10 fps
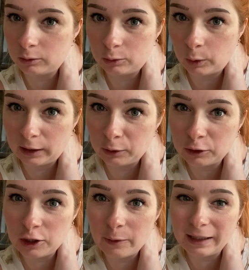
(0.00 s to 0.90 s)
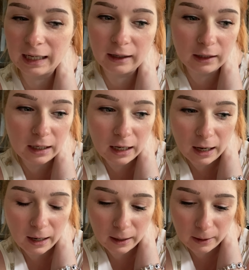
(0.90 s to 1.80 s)
quite got to doing yet.
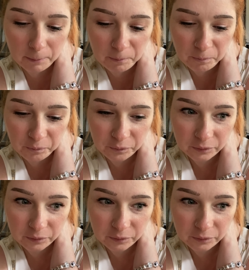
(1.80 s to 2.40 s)
Um,